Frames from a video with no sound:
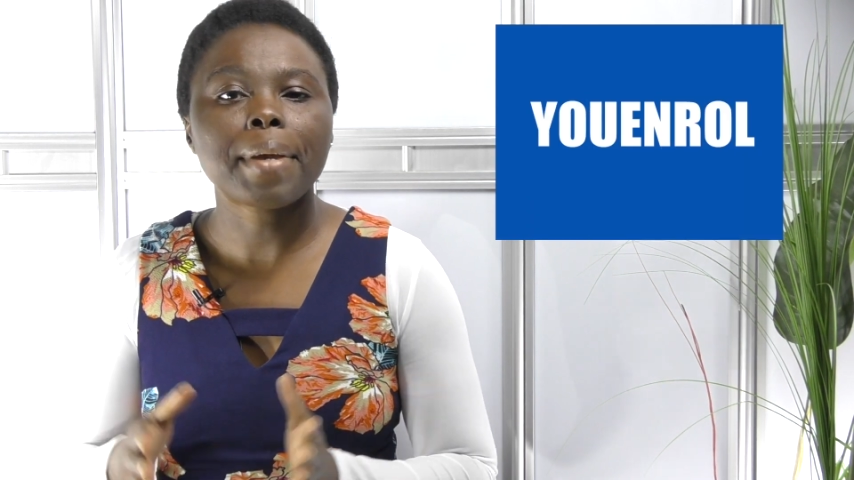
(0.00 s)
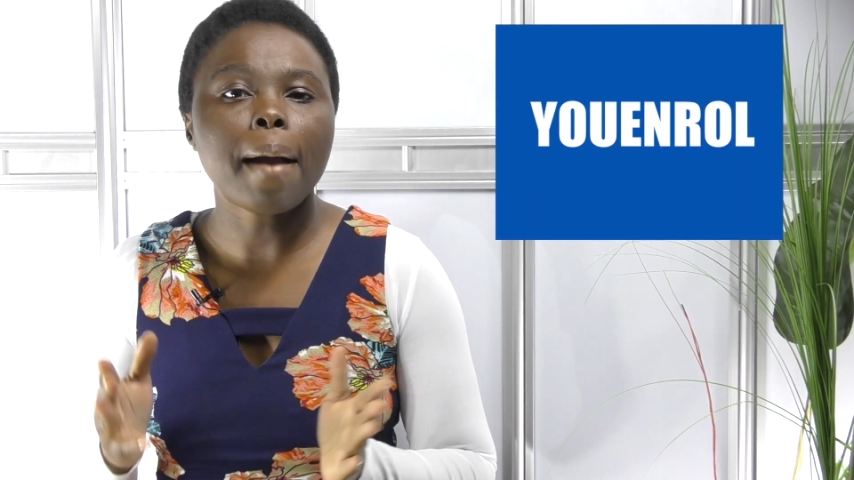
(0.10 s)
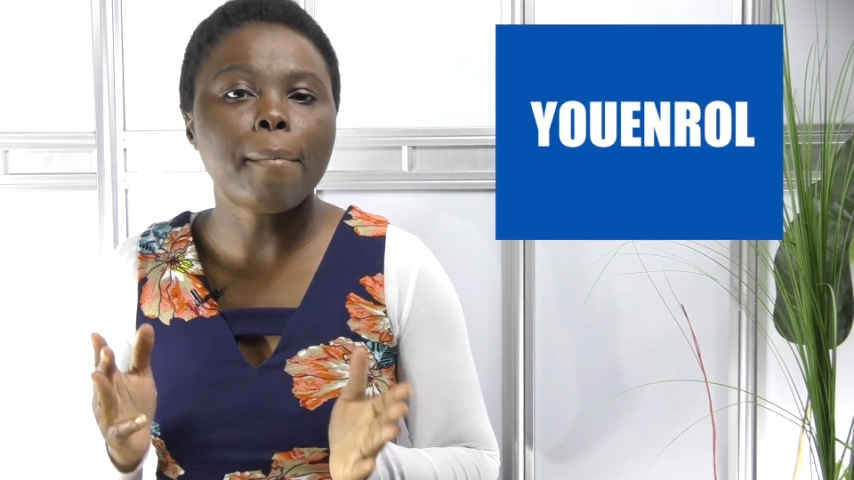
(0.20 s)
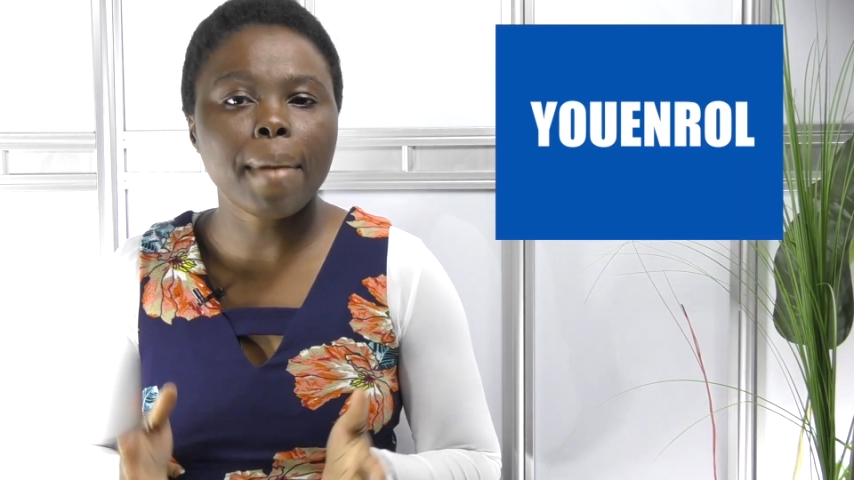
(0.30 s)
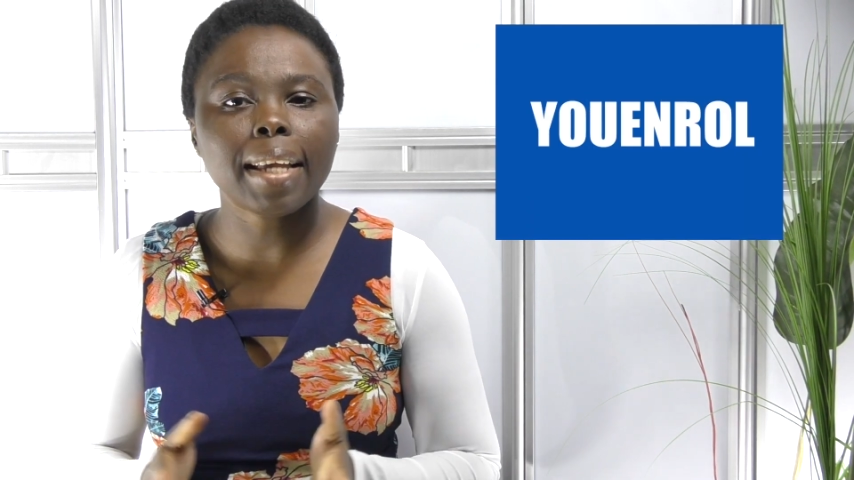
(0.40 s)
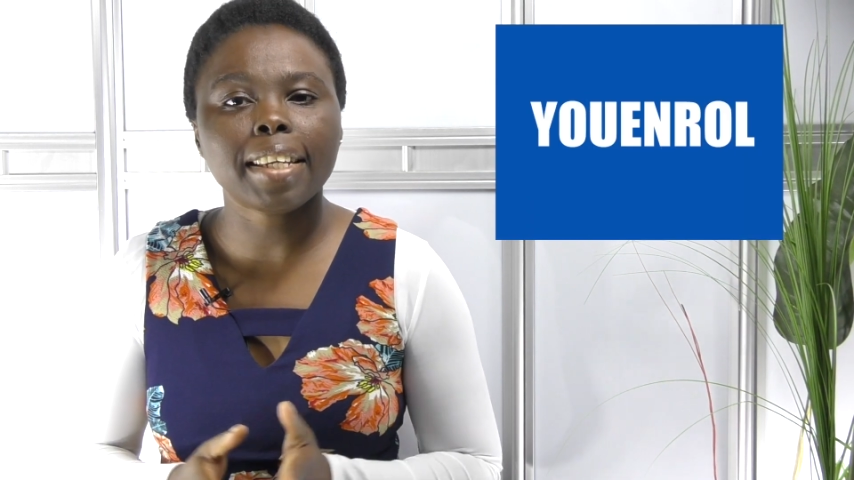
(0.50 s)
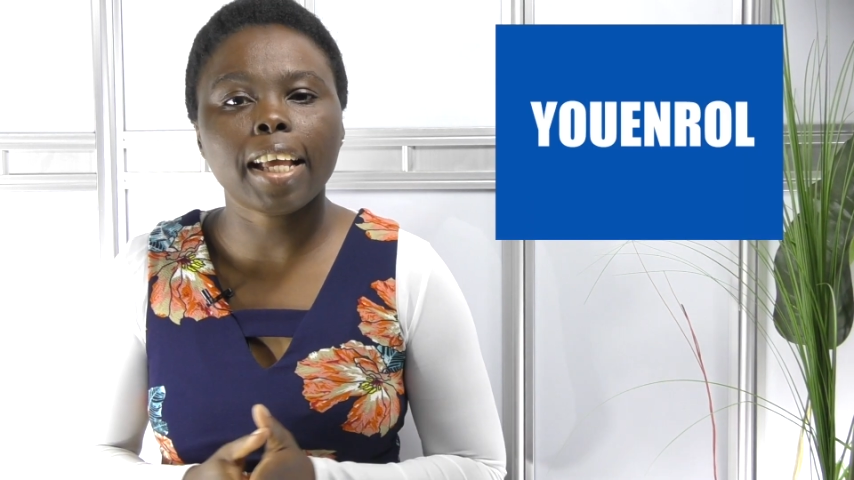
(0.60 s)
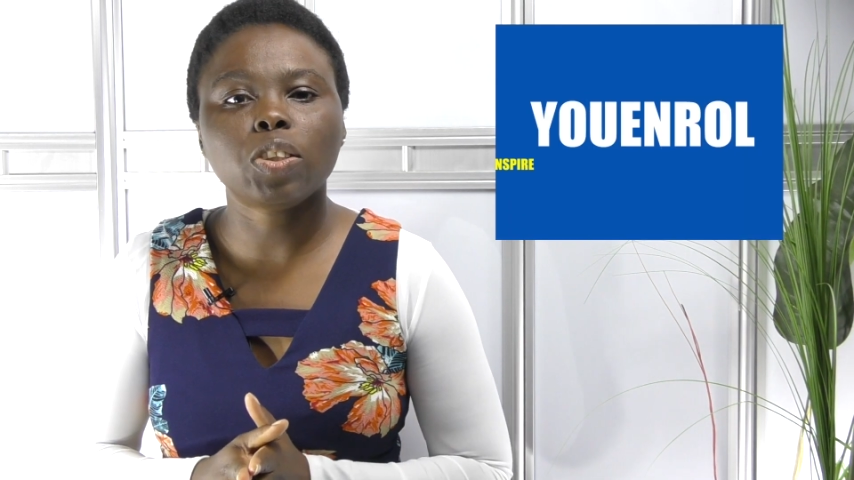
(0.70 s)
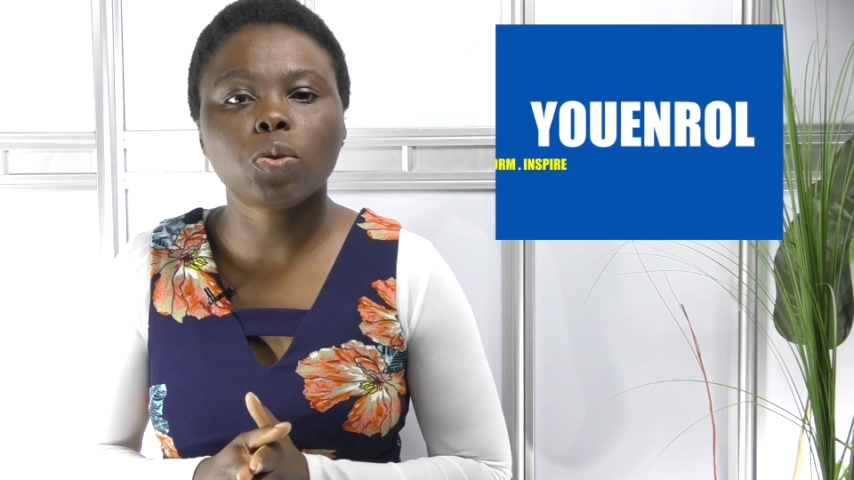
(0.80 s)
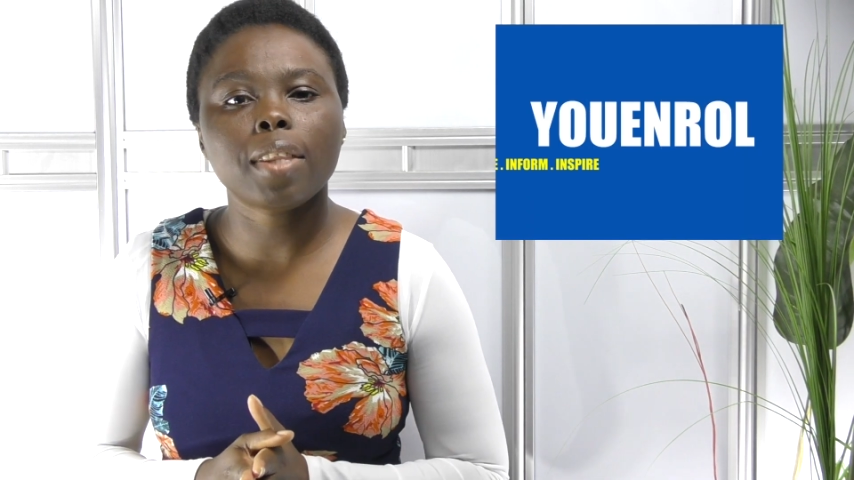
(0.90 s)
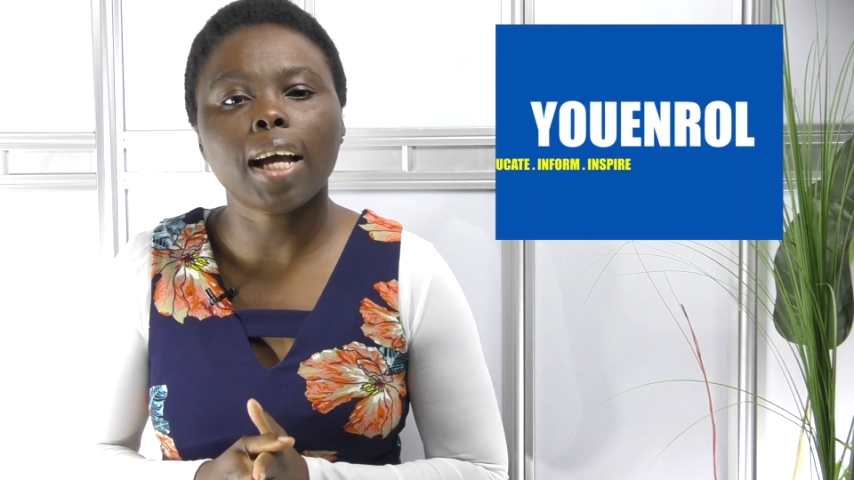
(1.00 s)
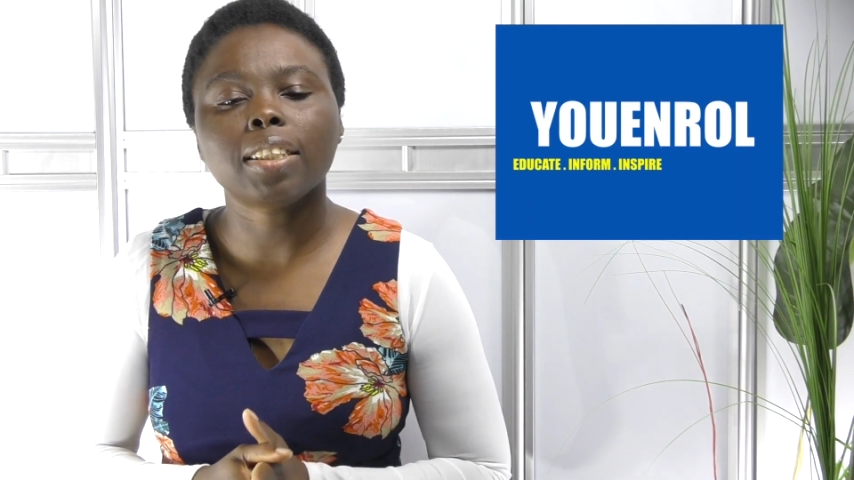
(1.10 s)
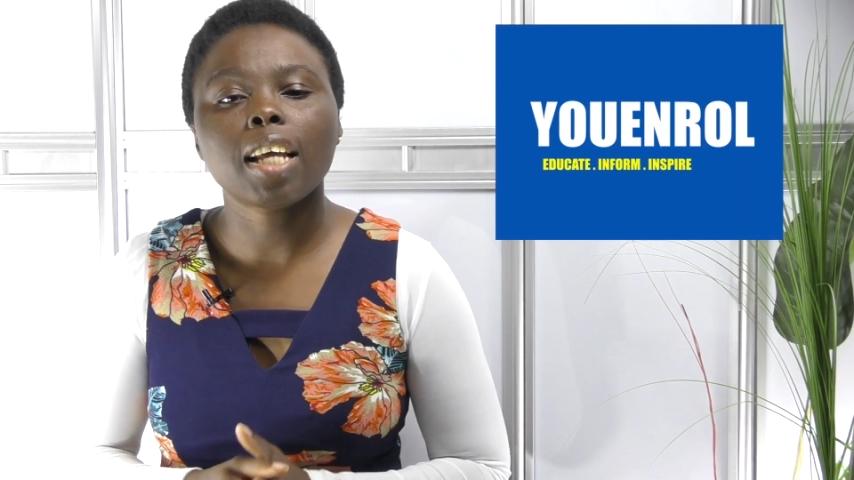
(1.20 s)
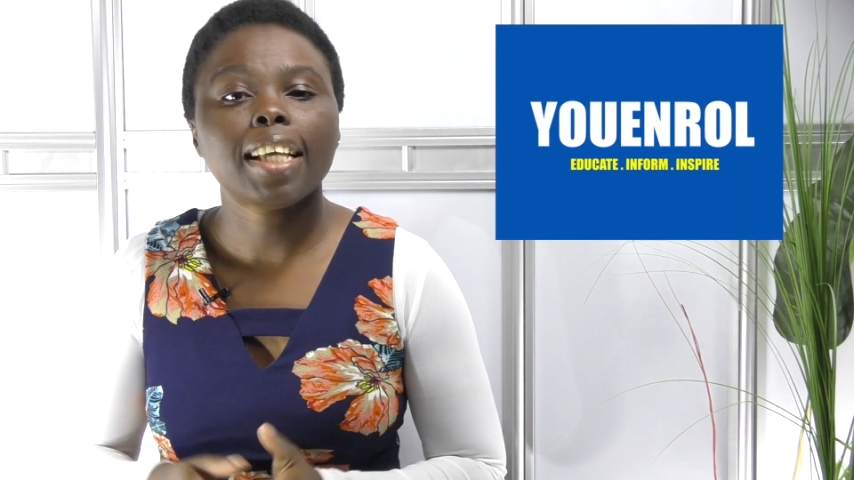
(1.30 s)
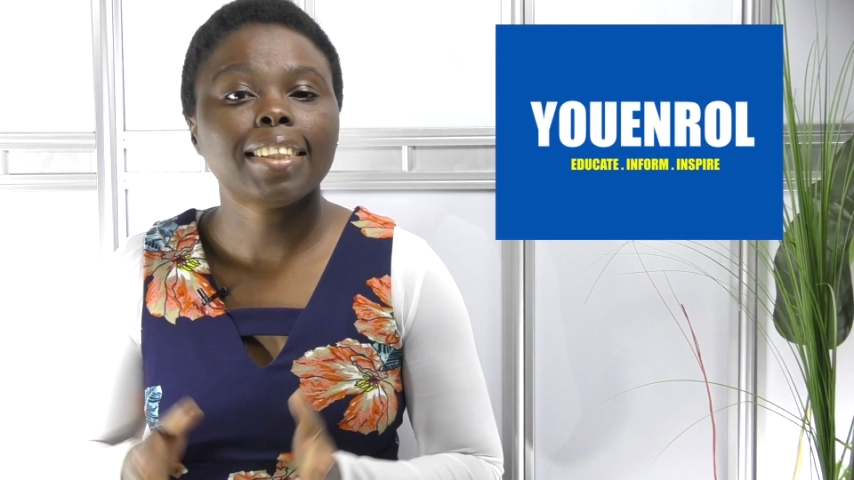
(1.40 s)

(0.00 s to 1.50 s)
be amended so that